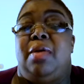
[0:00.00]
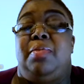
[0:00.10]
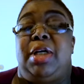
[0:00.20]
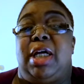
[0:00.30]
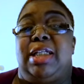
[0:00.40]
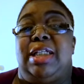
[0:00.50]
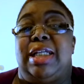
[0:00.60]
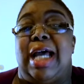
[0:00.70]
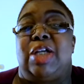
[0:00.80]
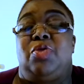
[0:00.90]
because it's
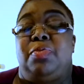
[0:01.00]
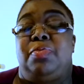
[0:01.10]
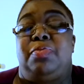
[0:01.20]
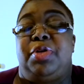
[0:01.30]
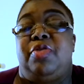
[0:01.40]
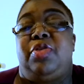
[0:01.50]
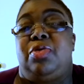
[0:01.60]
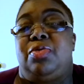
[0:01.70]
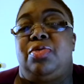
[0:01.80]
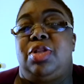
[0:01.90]
actual
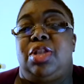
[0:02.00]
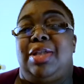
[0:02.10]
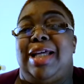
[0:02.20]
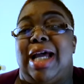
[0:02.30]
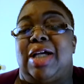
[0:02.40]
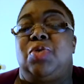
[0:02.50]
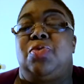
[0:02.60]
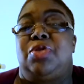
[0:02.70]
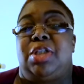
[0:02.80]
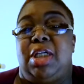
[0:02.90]
pivotal to the
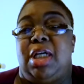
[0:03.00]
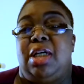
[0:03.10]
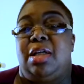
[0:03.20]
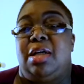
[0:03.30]
actual scene.